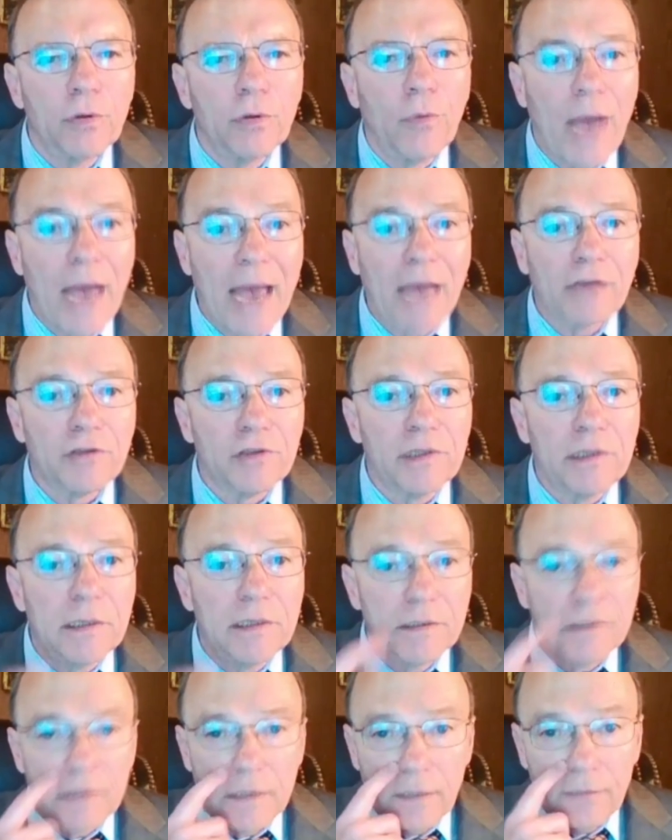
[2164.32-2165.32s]
who actually
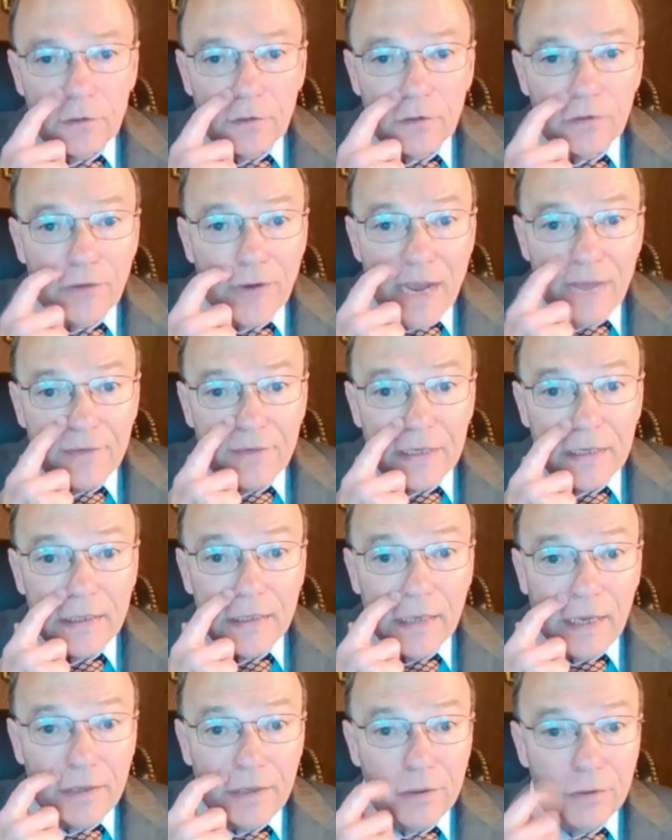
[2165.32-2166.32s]
discovered gravity,
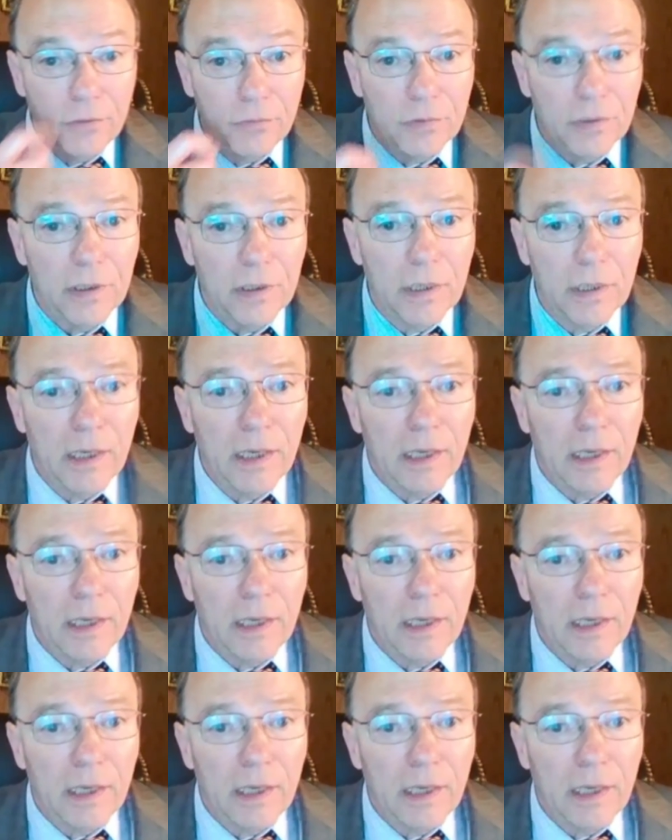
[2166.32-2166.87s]
not Newton,